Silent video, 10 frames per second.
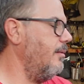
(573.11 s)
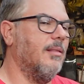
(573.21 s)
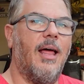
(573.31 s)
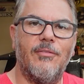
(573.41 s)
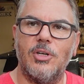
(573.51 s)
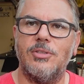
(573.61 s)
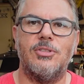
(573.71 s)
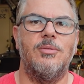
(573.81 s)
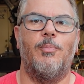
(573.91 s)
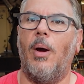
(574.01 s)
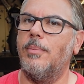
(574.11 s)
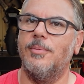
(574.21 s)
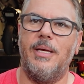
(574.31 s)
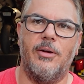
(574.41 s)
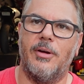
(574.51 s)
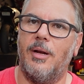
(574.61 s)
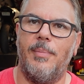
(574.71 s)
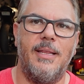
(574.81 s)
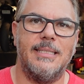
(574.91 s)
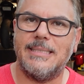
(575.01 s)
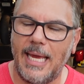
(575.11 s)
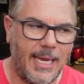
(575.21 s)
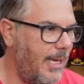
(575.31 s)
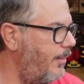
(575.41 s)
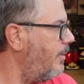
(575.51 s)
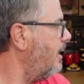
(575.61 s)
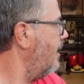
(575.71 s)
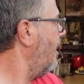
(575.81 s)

levers probably are going to be the same.